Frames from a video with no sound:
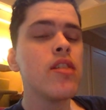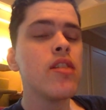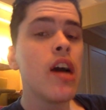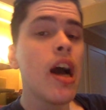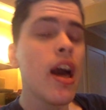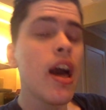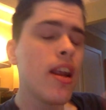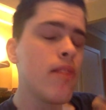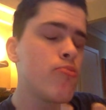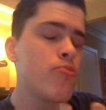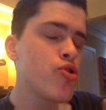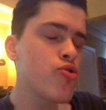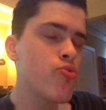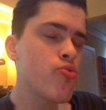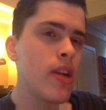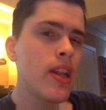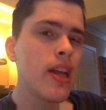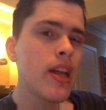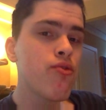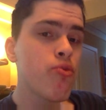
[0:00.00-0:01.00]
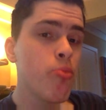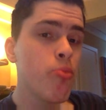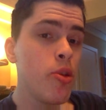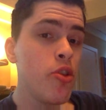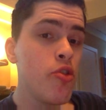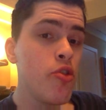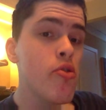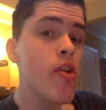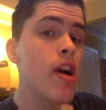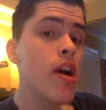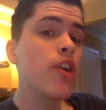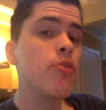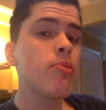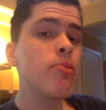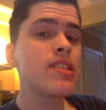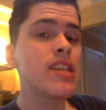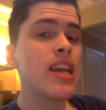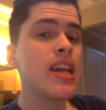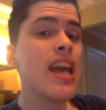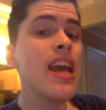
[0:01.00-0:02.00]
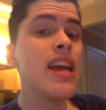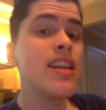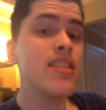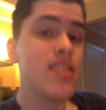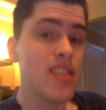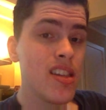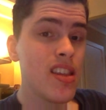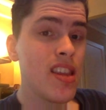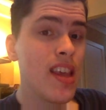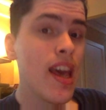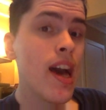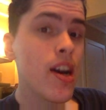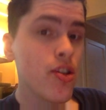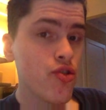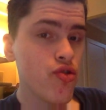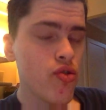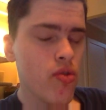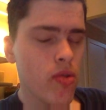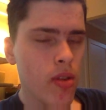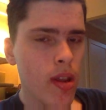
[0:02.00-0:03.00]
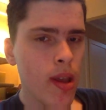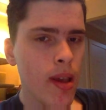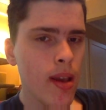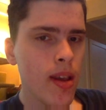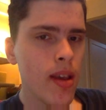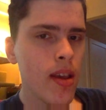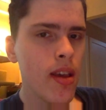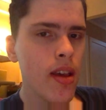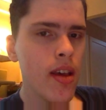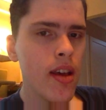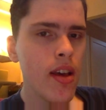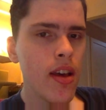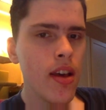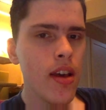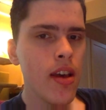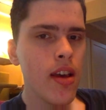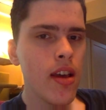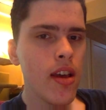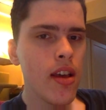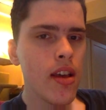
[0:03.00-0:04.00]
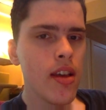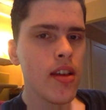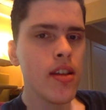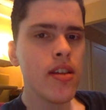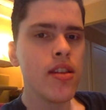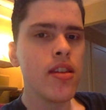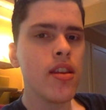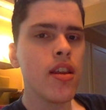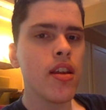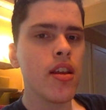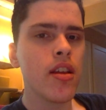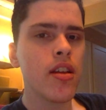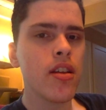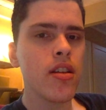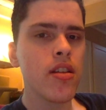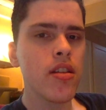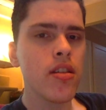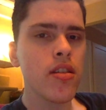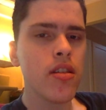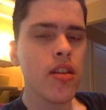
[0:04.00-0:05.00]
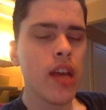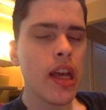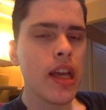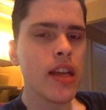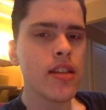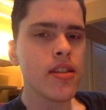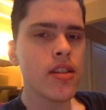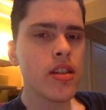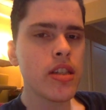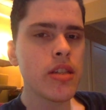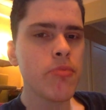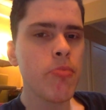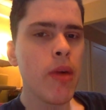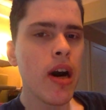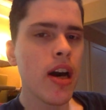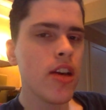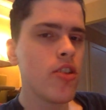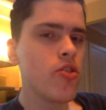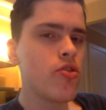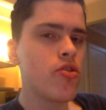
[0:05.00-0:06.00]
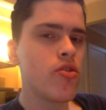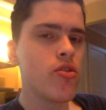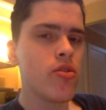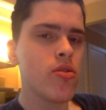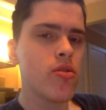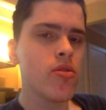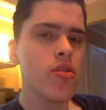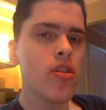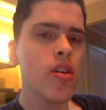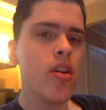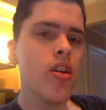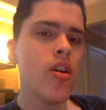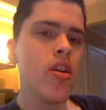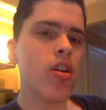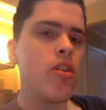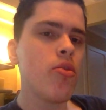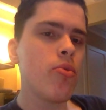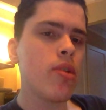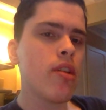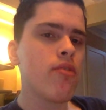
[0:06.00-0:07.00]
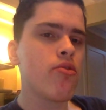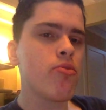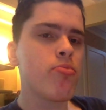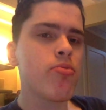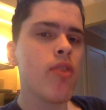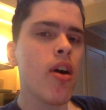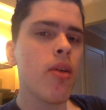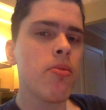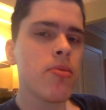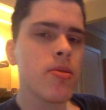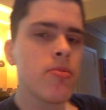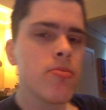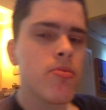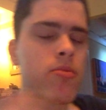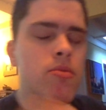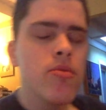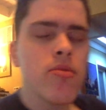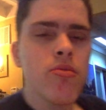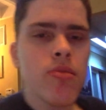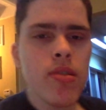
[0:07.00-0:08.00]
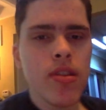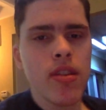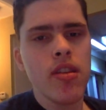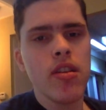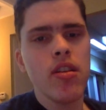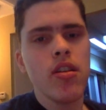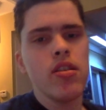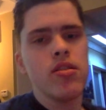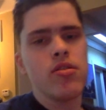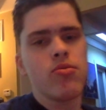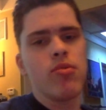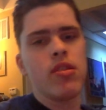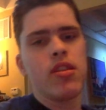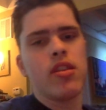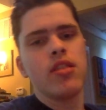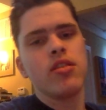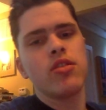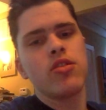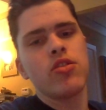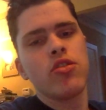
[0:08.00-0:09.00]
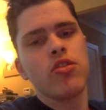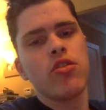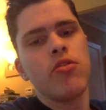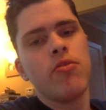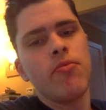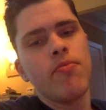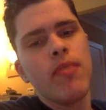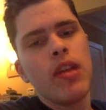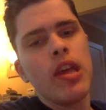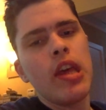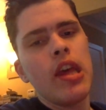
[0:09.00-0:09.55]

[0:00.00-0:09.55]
and I'm just reading that from the URL because I can't see the actual link. The link has expired or whatever problem is with it. So,